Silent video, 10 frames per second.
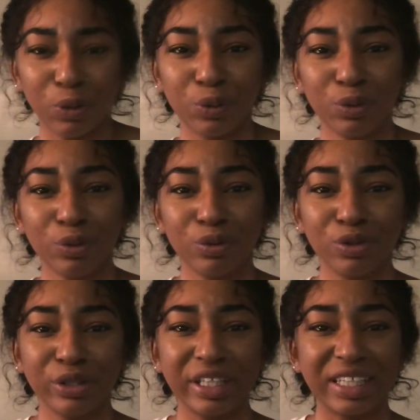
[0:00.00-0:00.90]
Ooh,
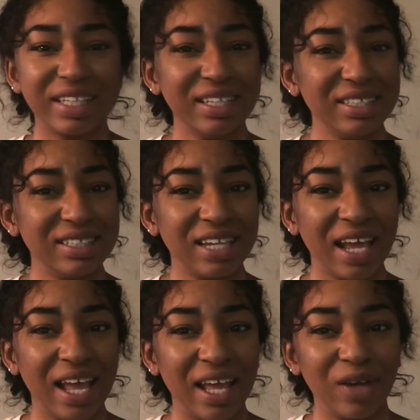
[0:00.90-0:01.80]
you look good
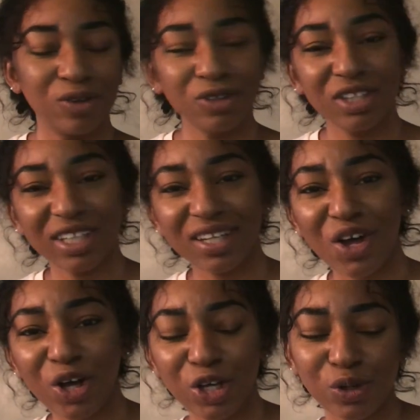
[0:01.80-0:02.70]
today. Ooh, you looking
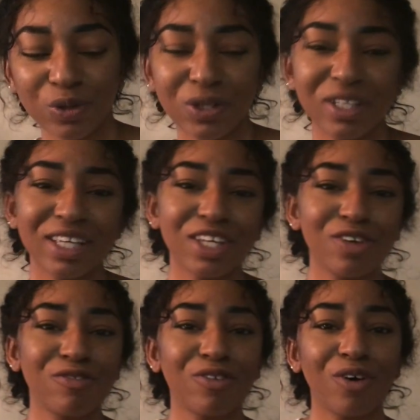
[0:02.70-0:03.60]
all cute. Who you looking
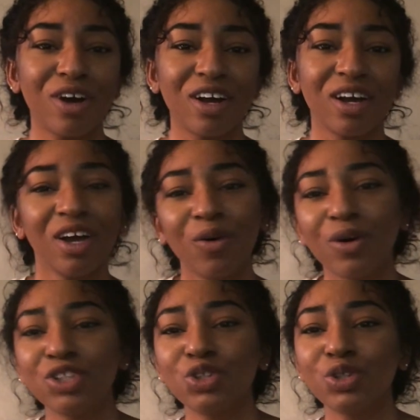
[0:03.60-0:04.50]
cute for?
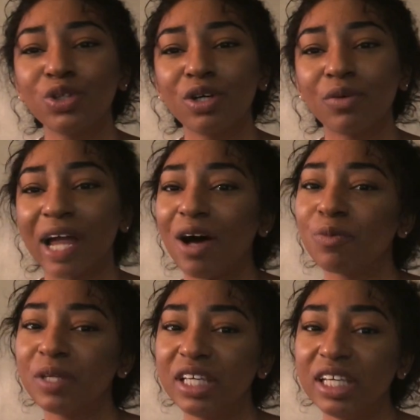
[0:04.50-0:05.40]
What you doing
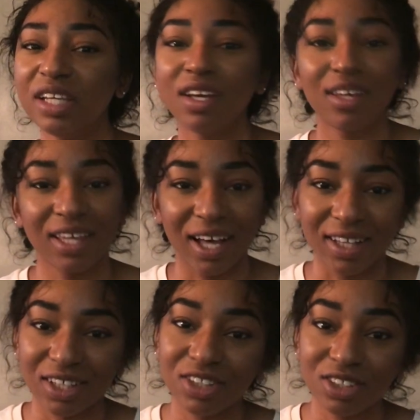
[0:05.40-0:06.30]
without me?
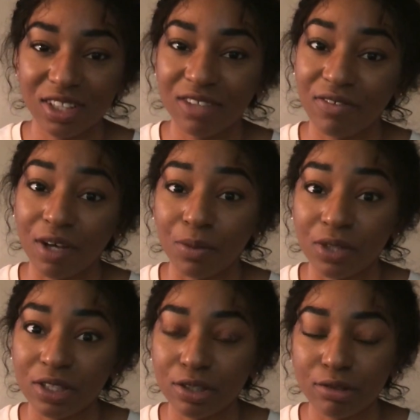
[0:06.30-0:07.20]
Yeah, they're usually the
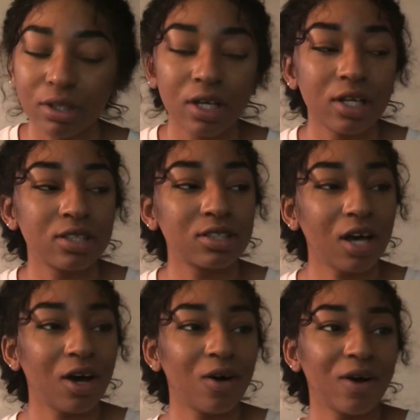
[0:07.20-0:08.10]
fuckboy too.
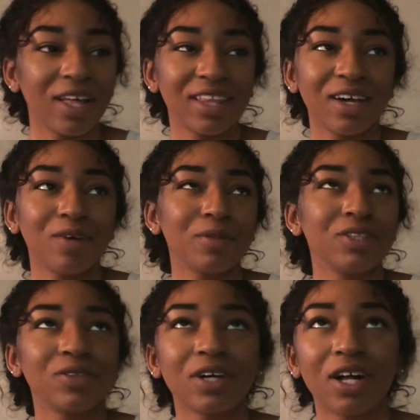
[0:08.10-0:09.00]
So, and they'll be
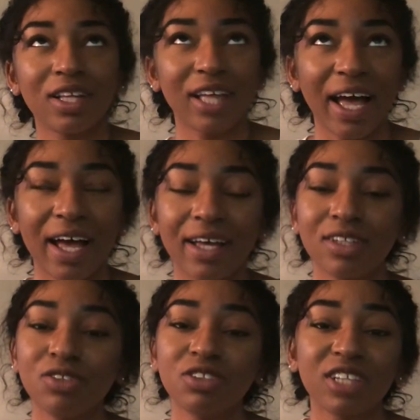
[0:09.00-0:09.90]
doing all that,
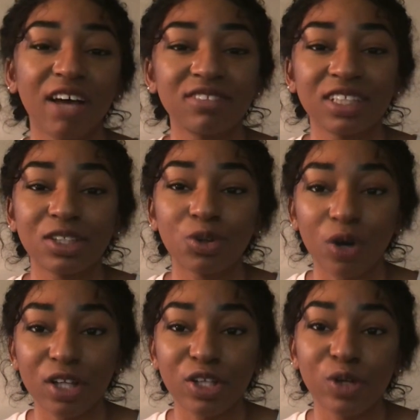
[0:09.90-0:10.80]
and you just have to
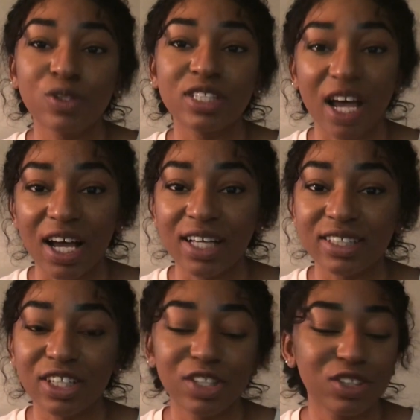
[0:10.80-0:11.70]
ignore those
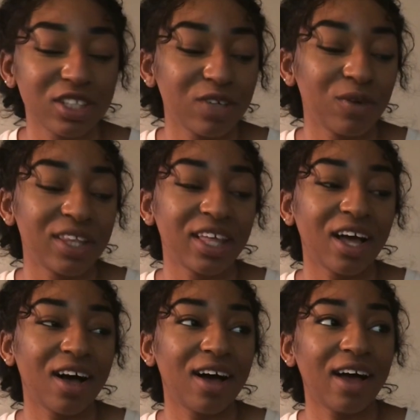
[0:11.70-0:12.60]
signs. They're usually with
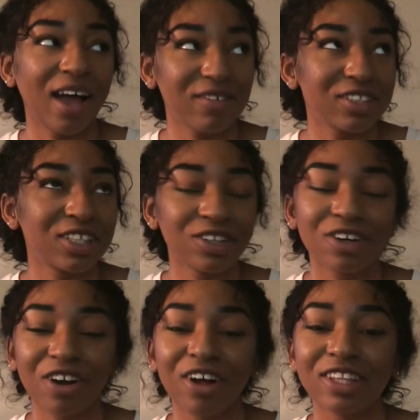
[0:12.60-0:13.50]
every single
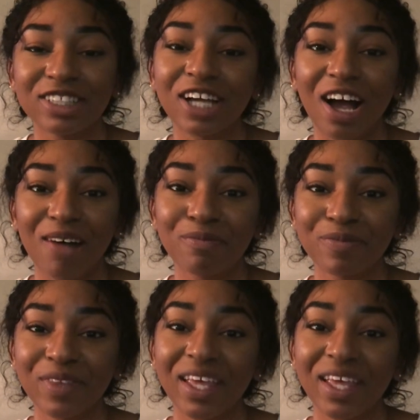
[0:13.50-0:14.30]
girl on the job.